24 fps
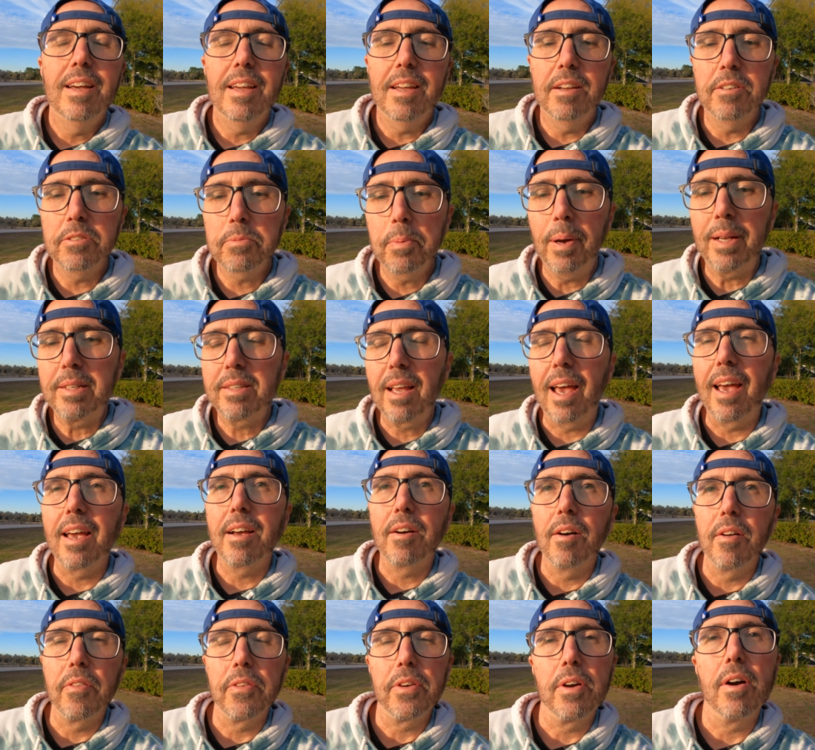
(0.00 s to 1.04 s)
Here's my take
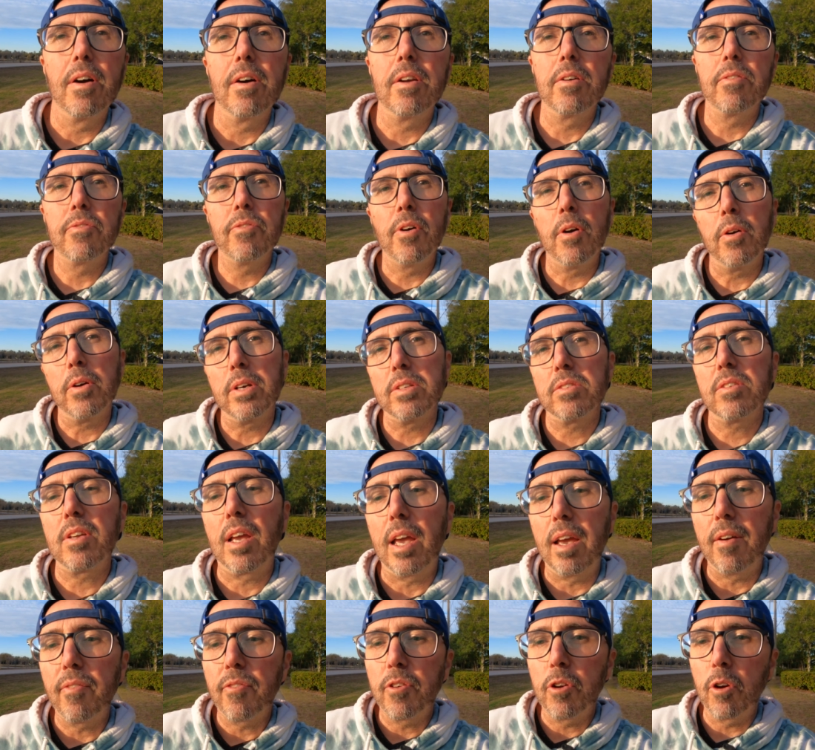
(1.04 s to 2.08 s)
on the autofocus.
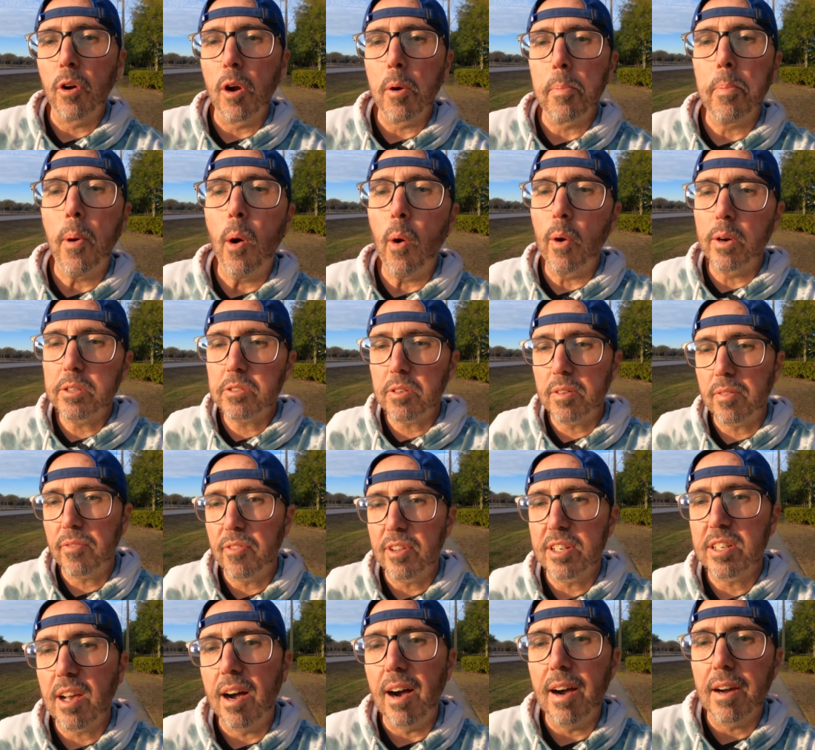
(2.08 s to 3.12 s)
If you're a portrait
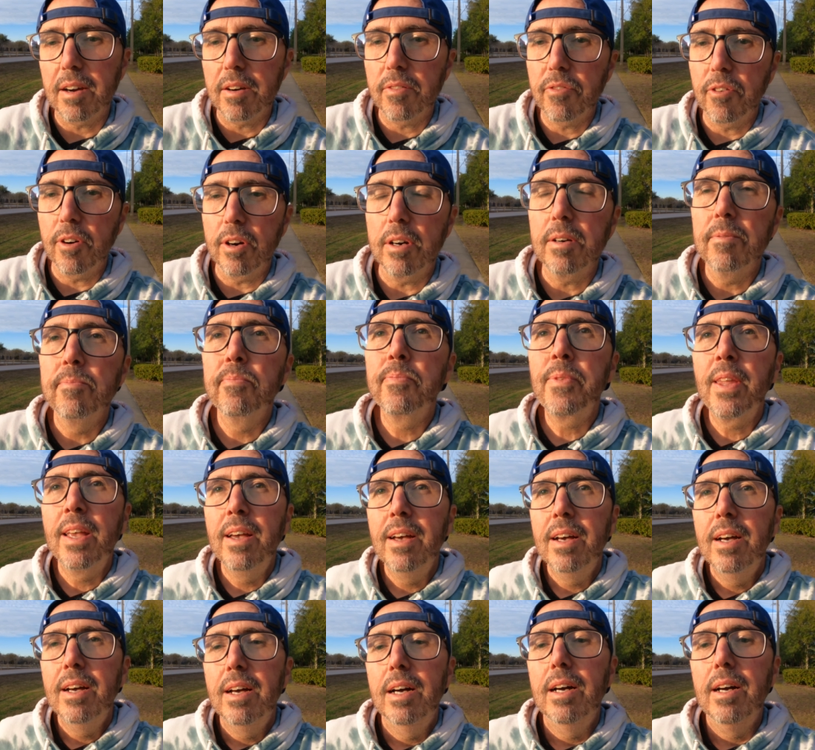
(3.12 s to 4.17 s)
photographer,
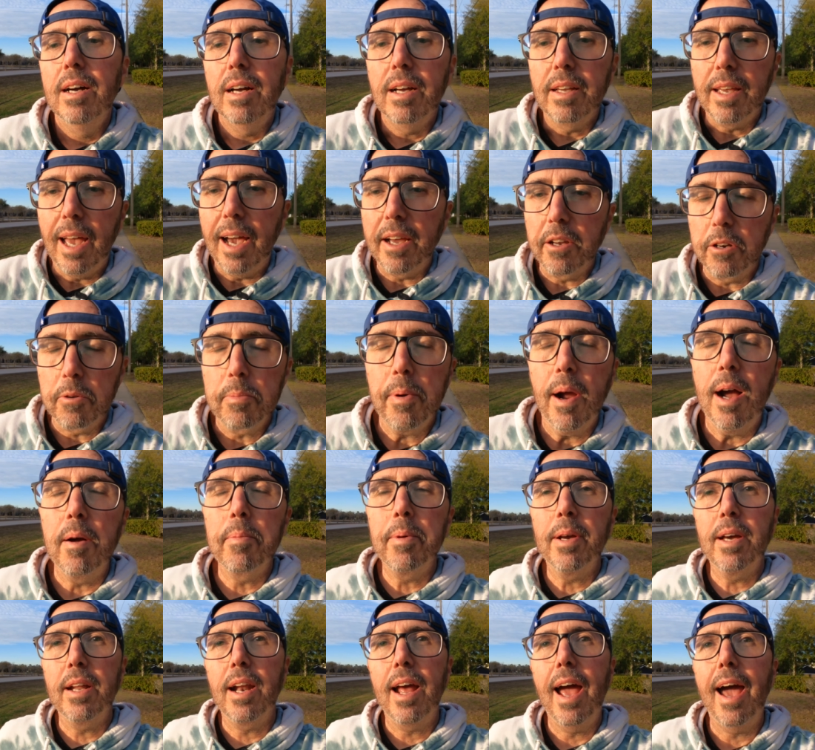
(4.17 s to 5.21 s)
yeah, you're
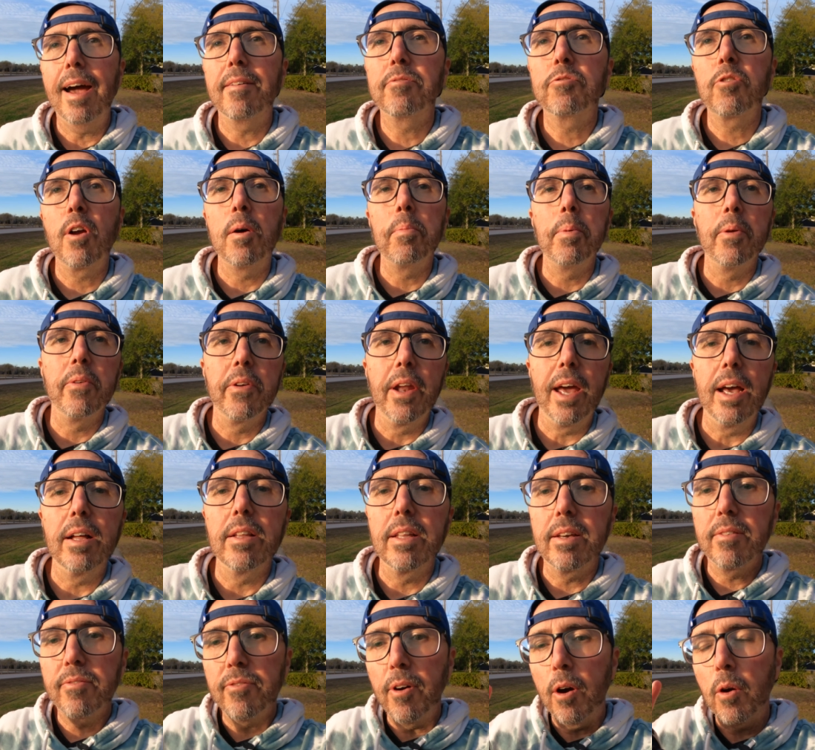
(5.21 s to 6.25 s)
probably going to have trouble
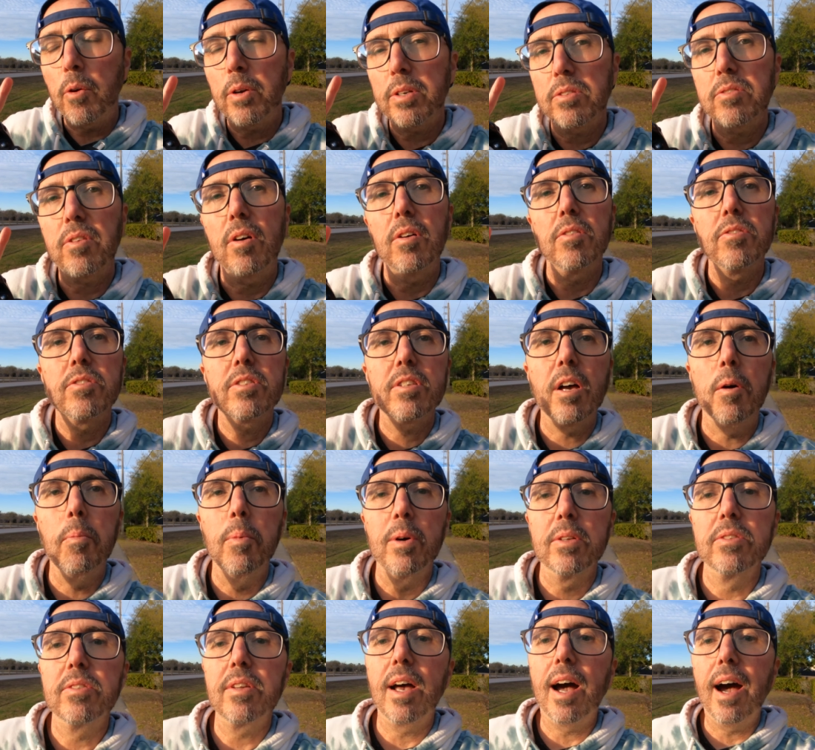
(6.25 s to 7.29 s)
nailing focus on
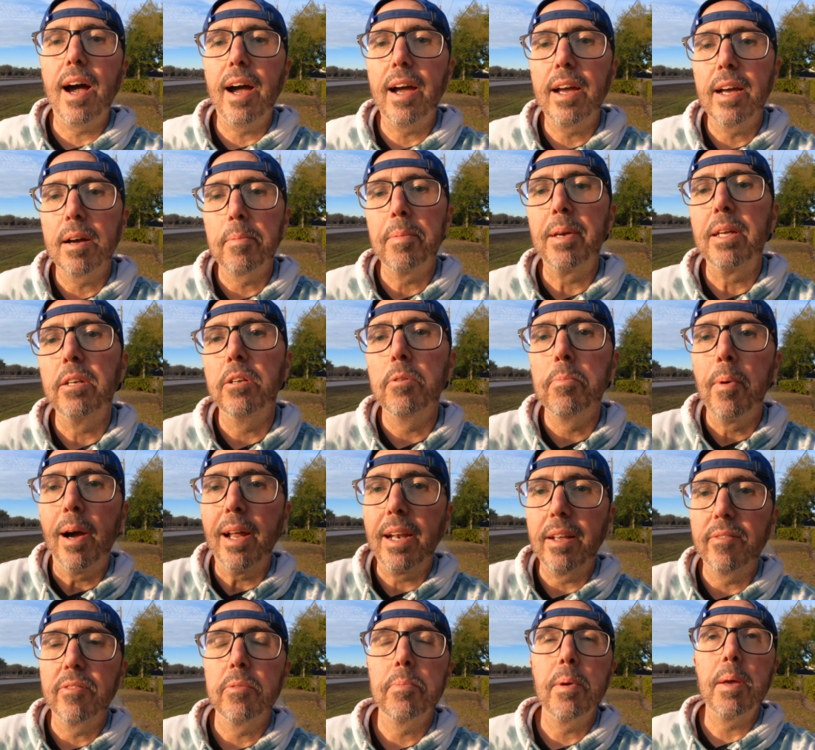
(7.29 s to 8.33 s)
someone's eye. I mean, you might
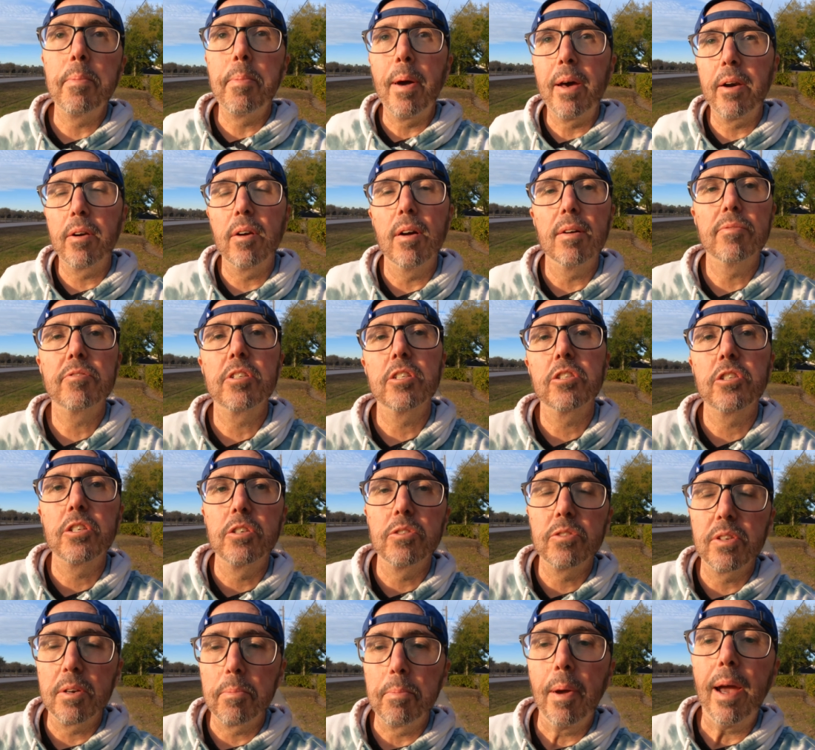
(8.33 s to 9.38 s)
even be better off just
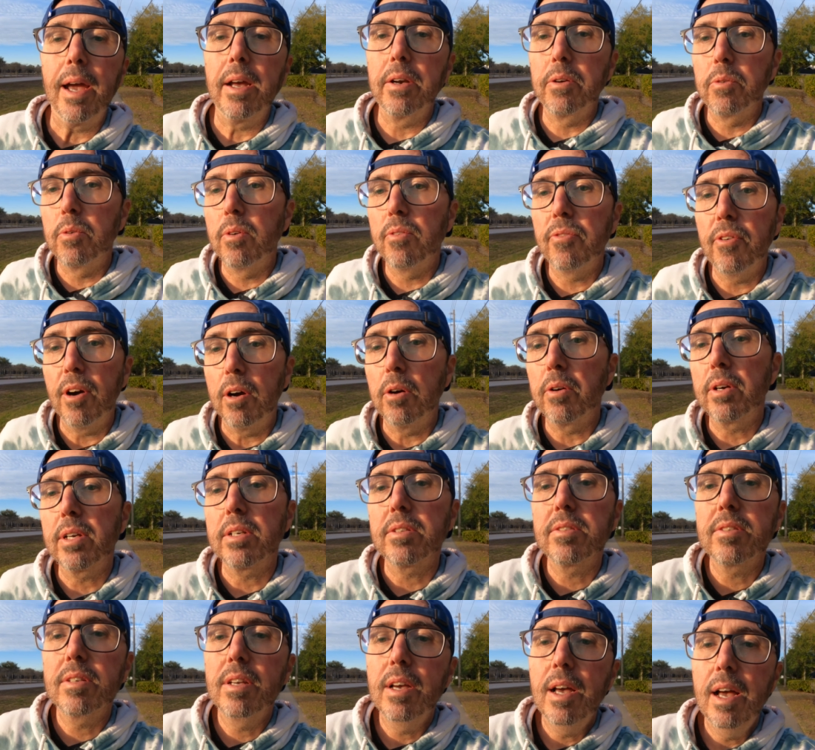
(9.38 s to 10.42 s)
using manual
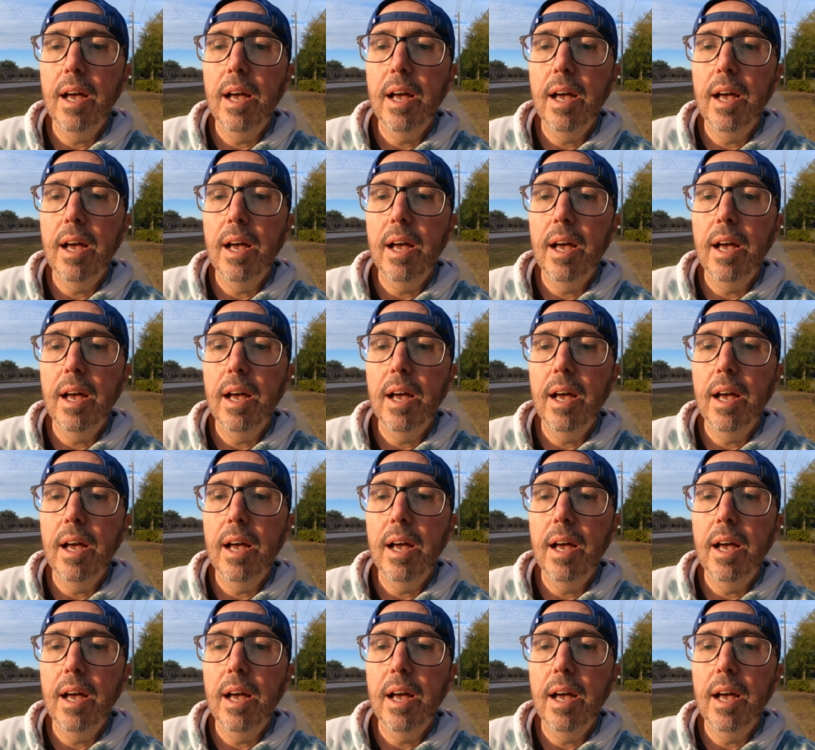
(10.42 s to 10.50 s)
focus.